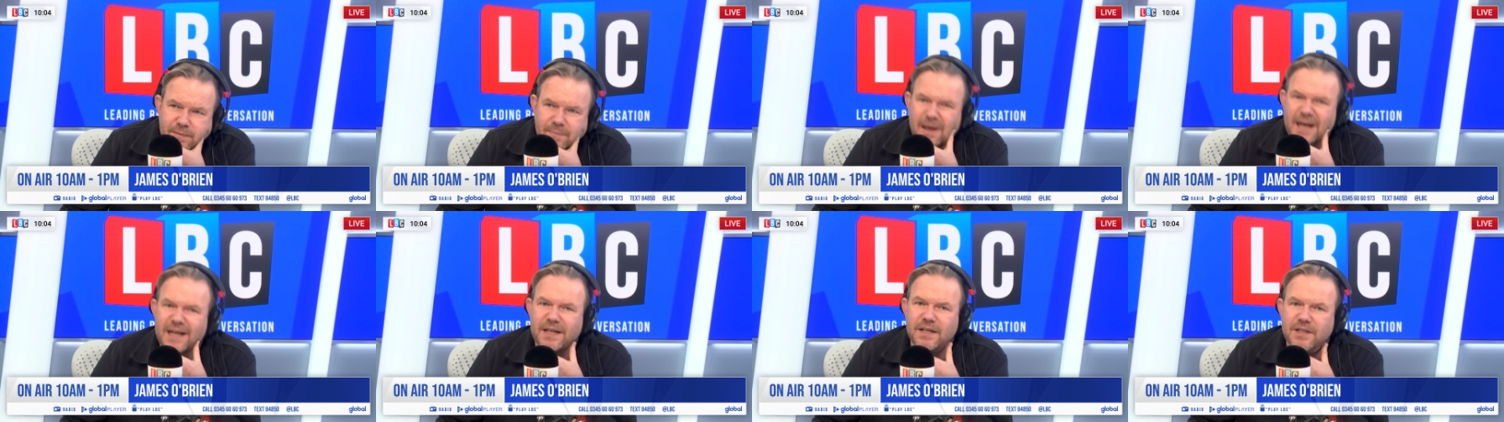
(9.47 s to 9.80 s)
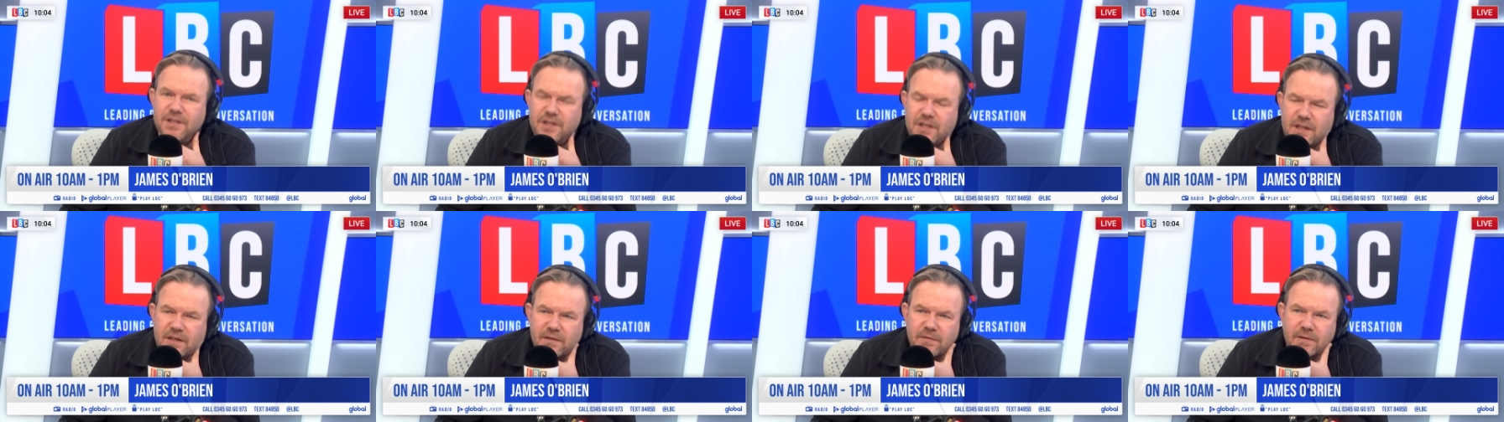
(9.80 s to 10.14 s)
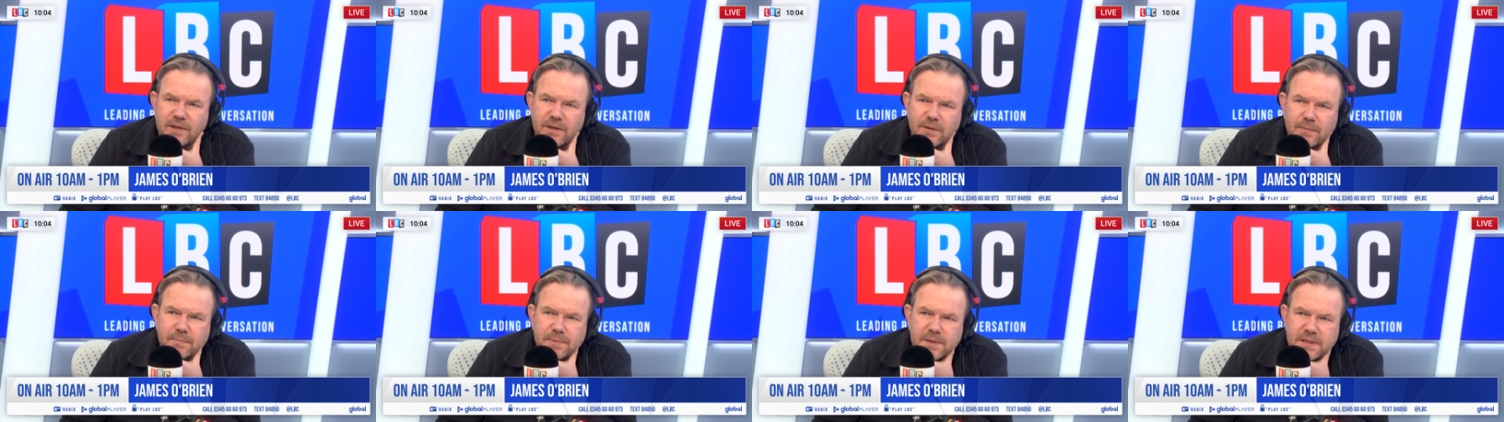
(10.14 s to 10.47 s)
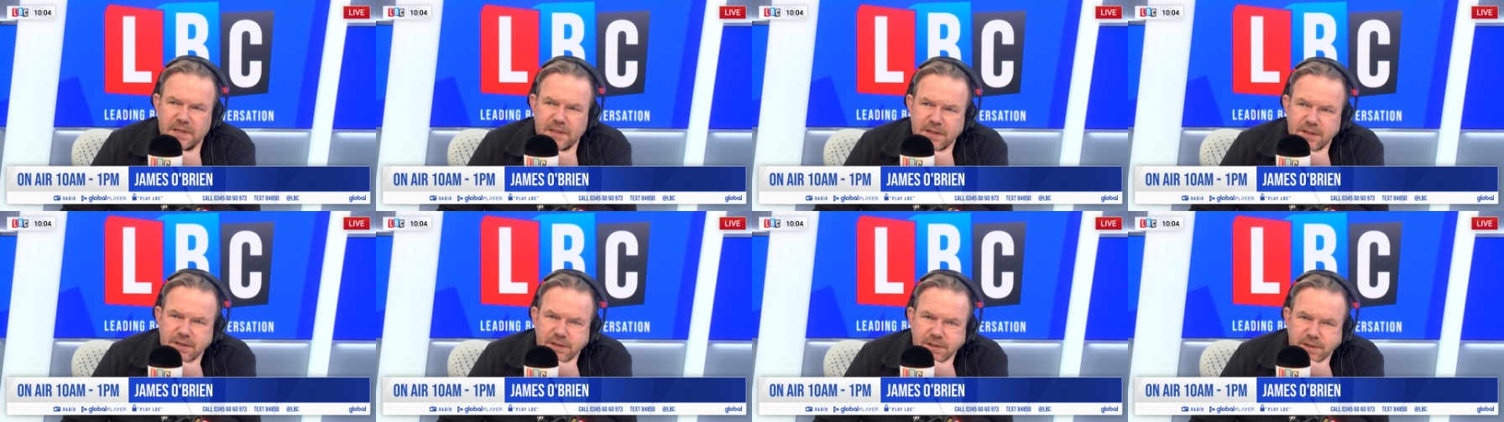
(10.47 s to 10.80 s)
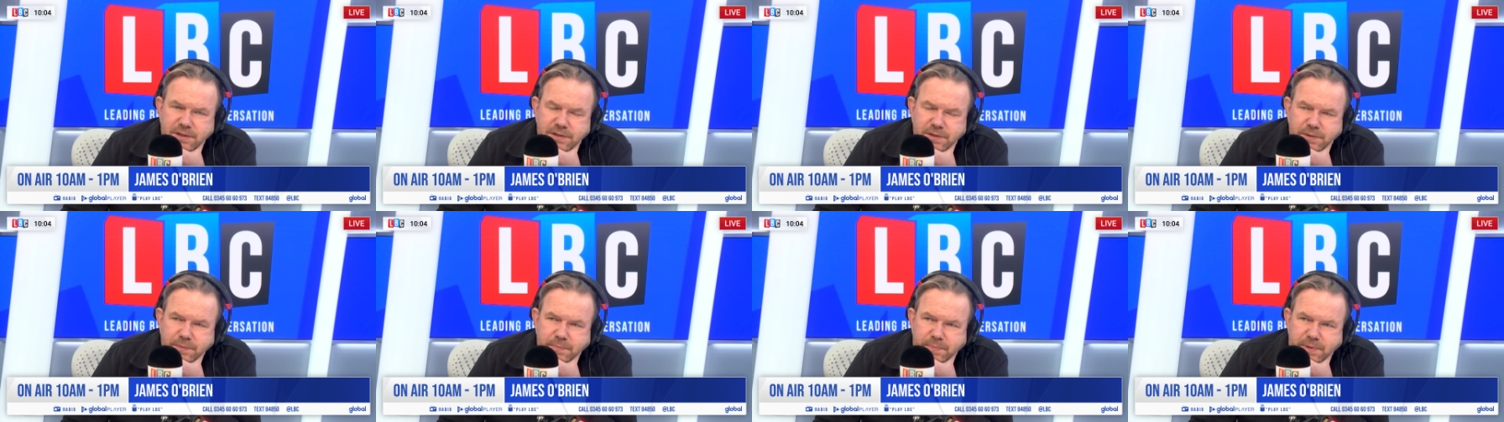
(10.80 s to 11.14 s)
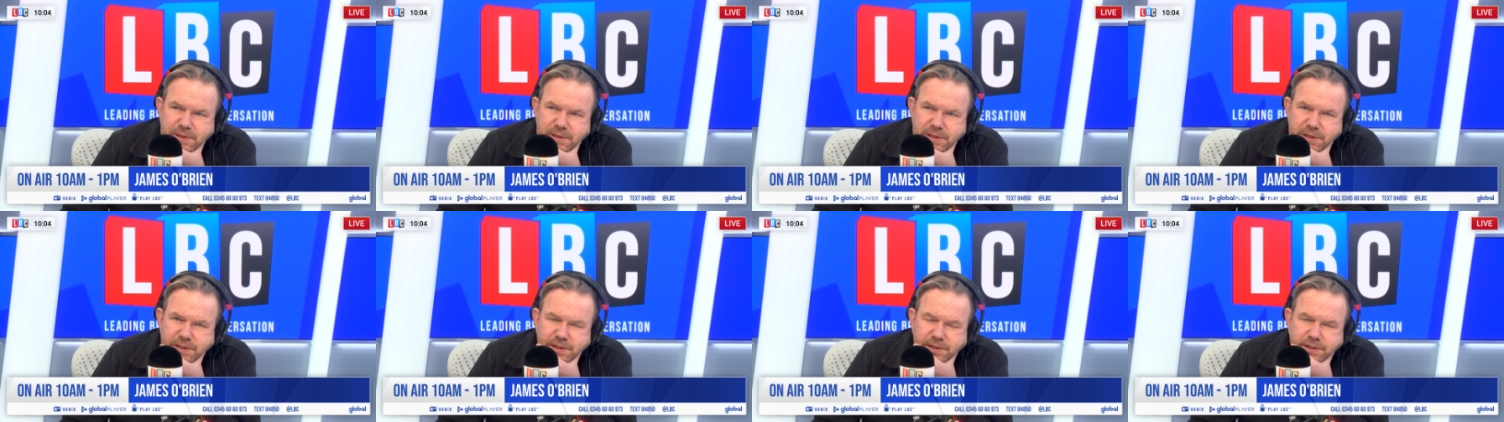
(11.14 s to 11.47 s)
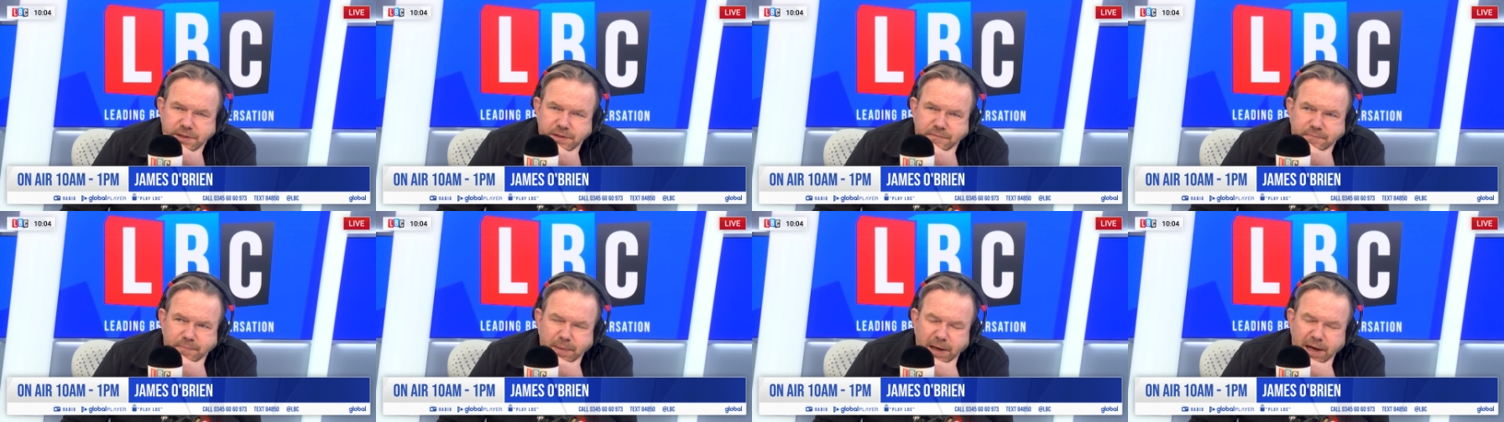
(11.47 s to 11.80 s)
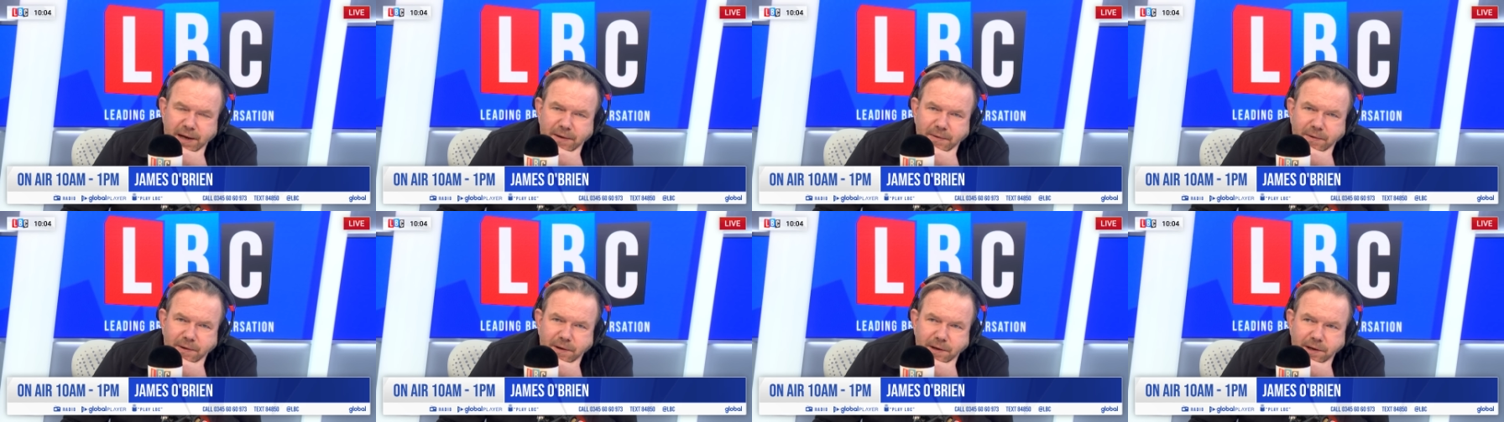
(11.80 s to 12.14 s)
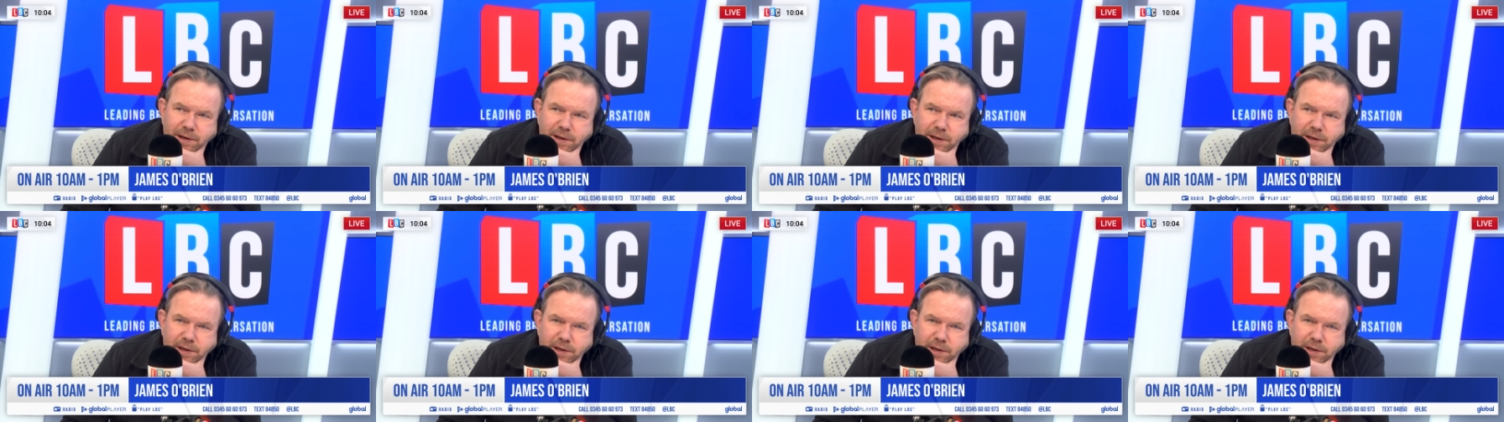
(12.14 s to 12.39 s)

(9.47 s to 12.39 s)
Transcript: managerial positions or positions of power,